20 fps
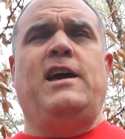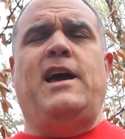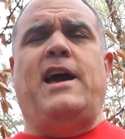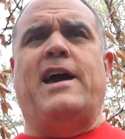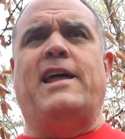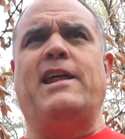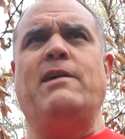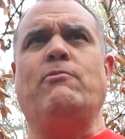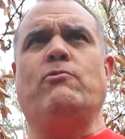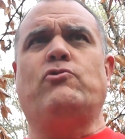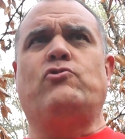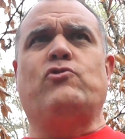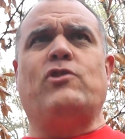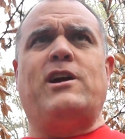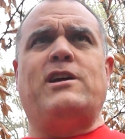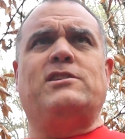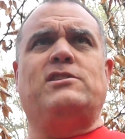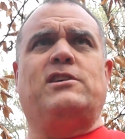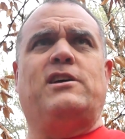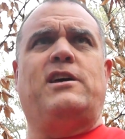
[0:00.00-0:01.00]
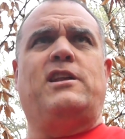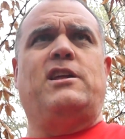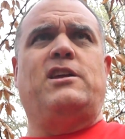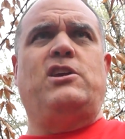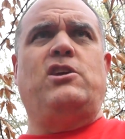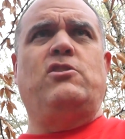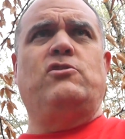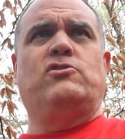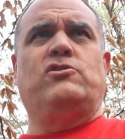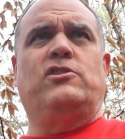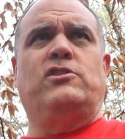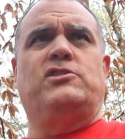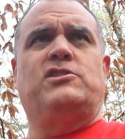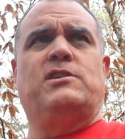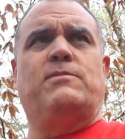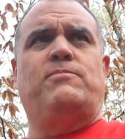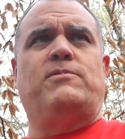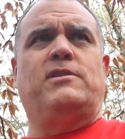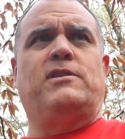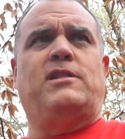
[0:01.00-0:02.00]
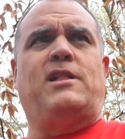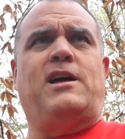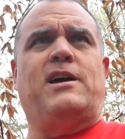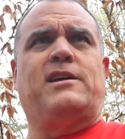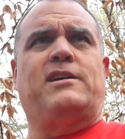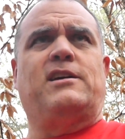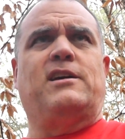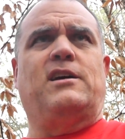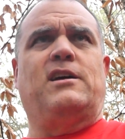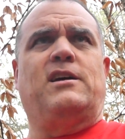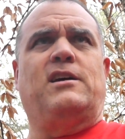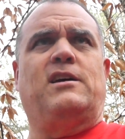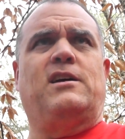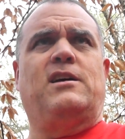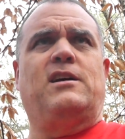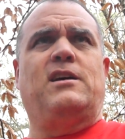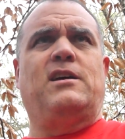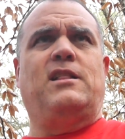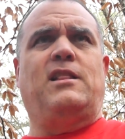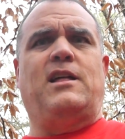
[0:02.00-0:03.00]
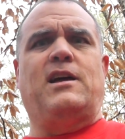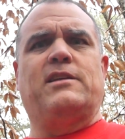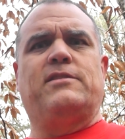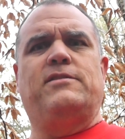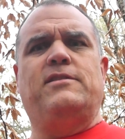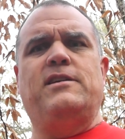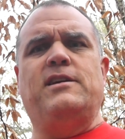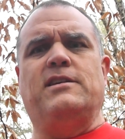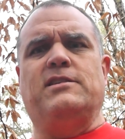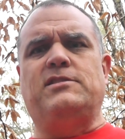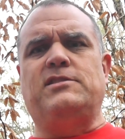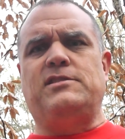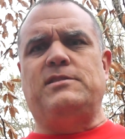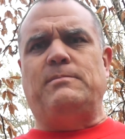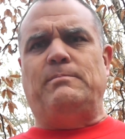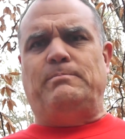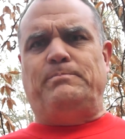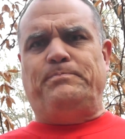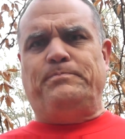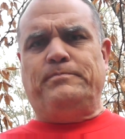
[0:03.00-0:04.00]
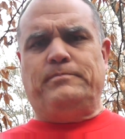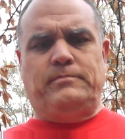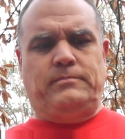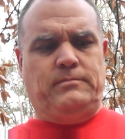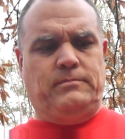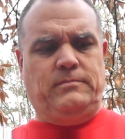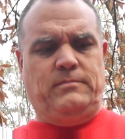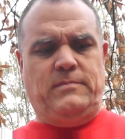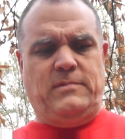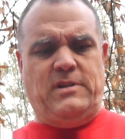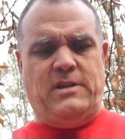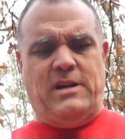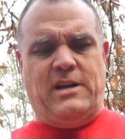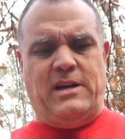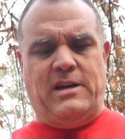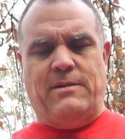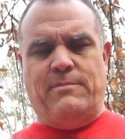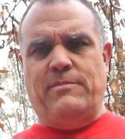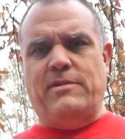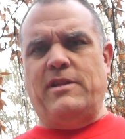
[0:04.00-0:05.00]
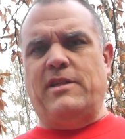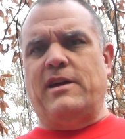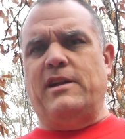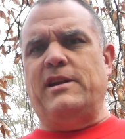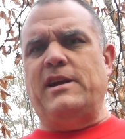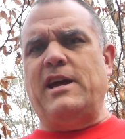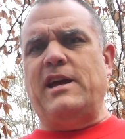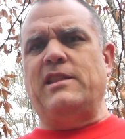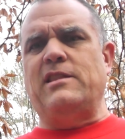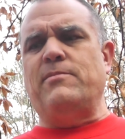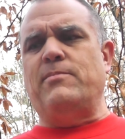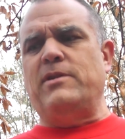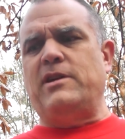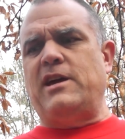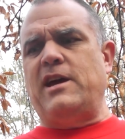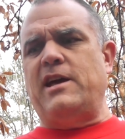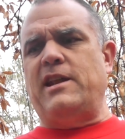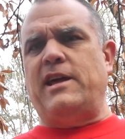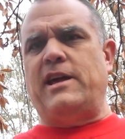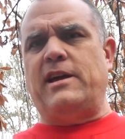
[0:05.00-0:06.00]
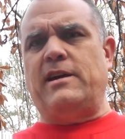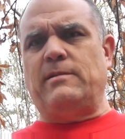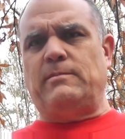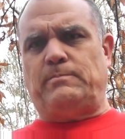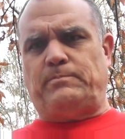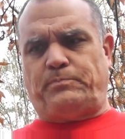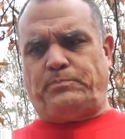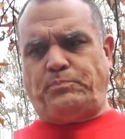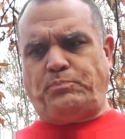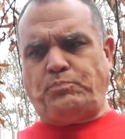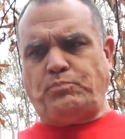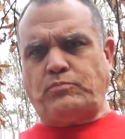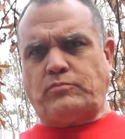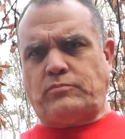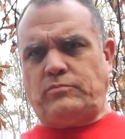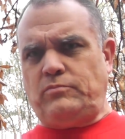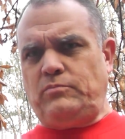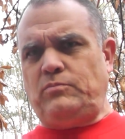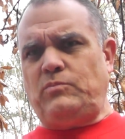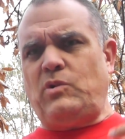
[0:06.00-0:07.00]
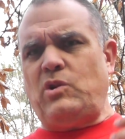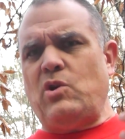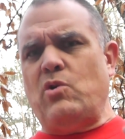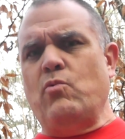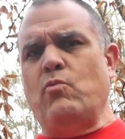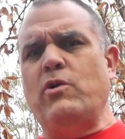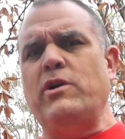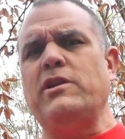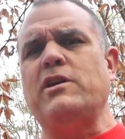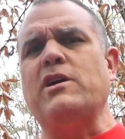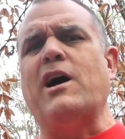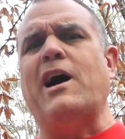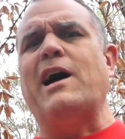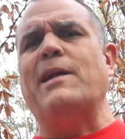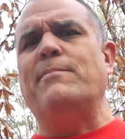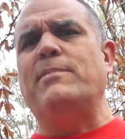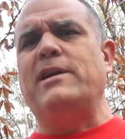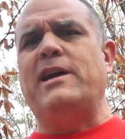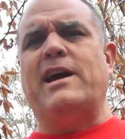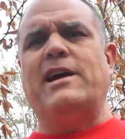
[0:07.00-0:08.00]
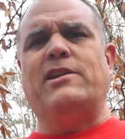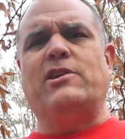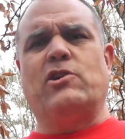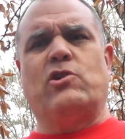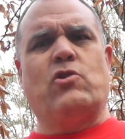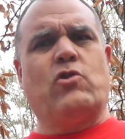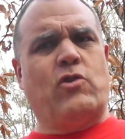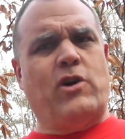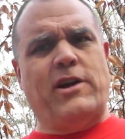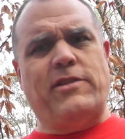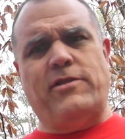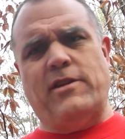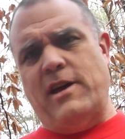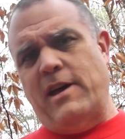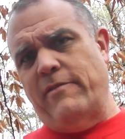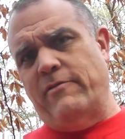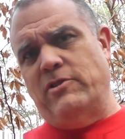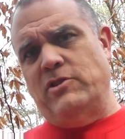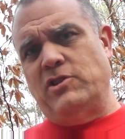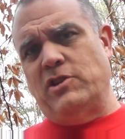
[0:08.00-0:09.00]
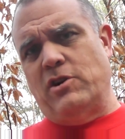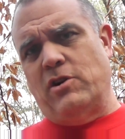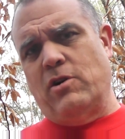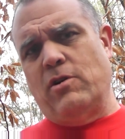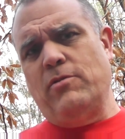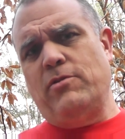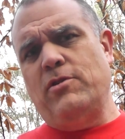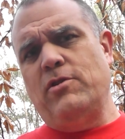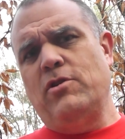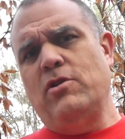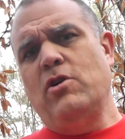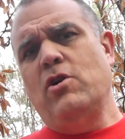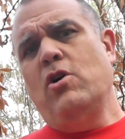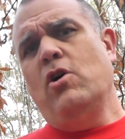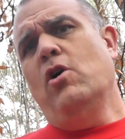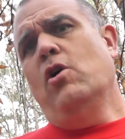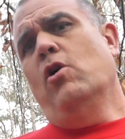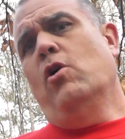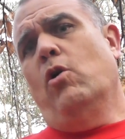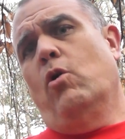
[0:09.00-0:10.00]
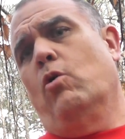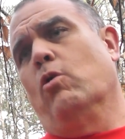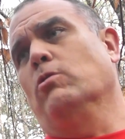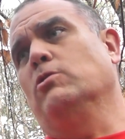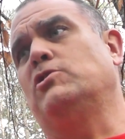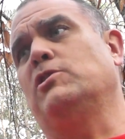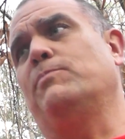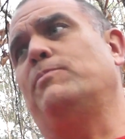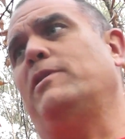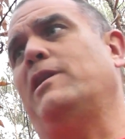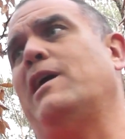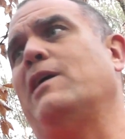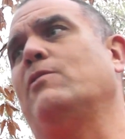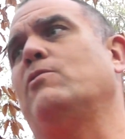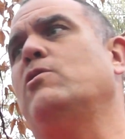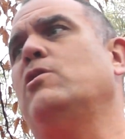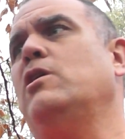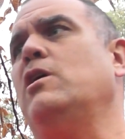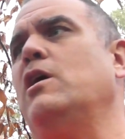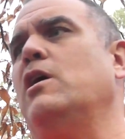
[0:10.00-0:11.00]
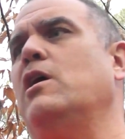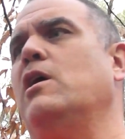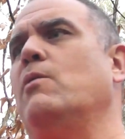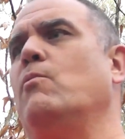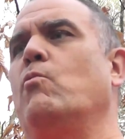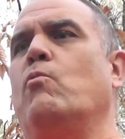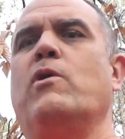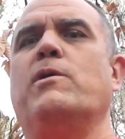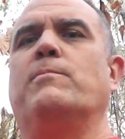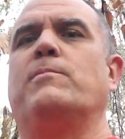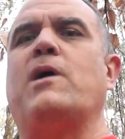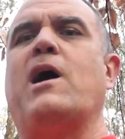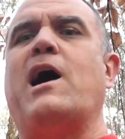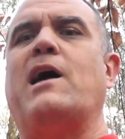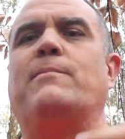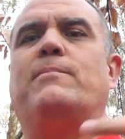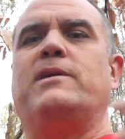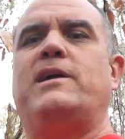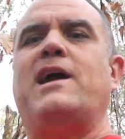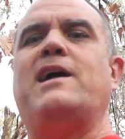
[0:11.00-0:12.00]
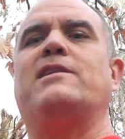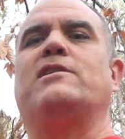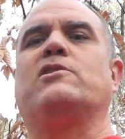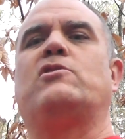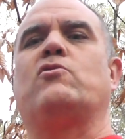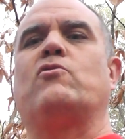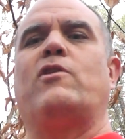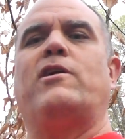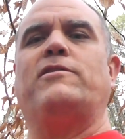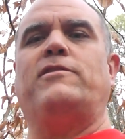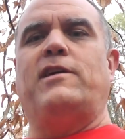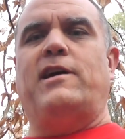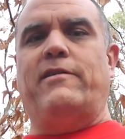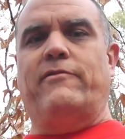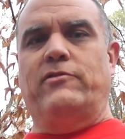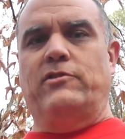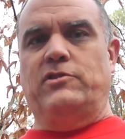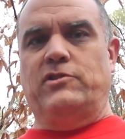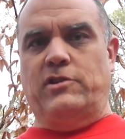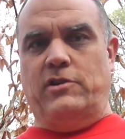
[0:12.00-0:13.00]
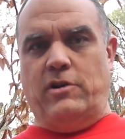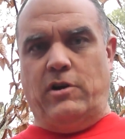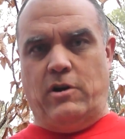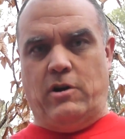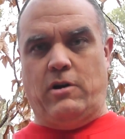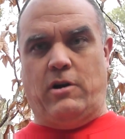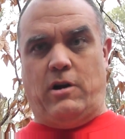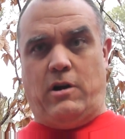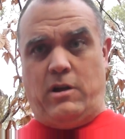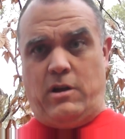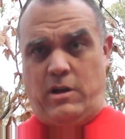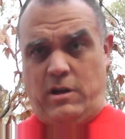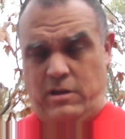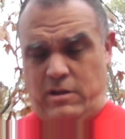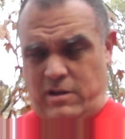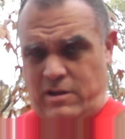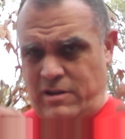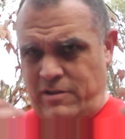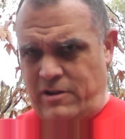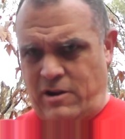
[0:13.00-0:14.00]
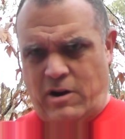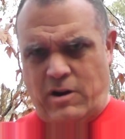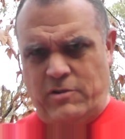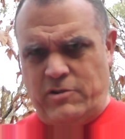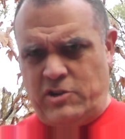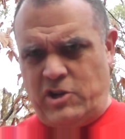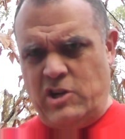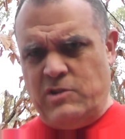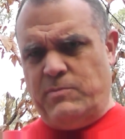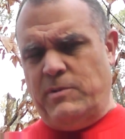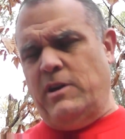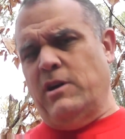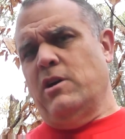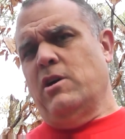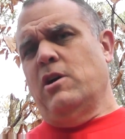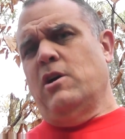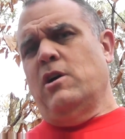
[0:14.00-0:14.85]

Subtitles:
And it will translate it usually something like this, that in the beginning, when God began to create the heavens and earth, or something like when God began to create the heavens and the earth, excuse me,